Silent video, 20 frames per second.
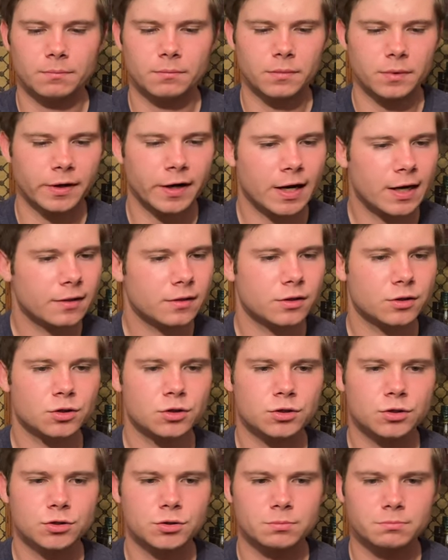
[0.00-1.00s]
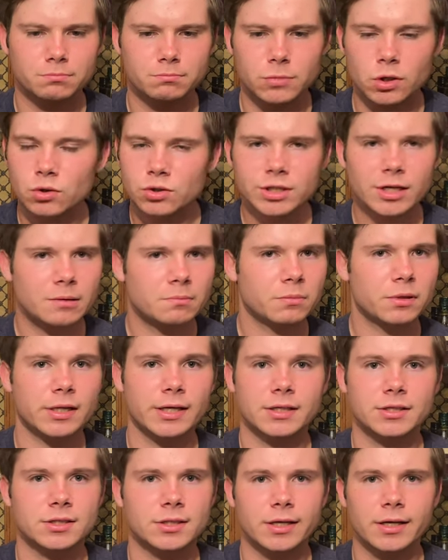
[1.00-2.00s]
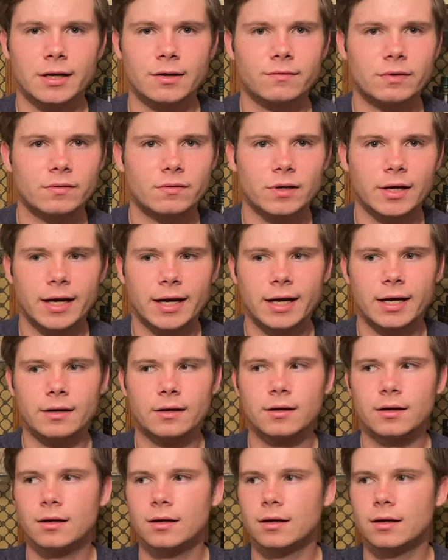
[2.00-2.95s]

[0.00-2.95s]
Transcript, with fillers: Not the most complex thing I've ever had,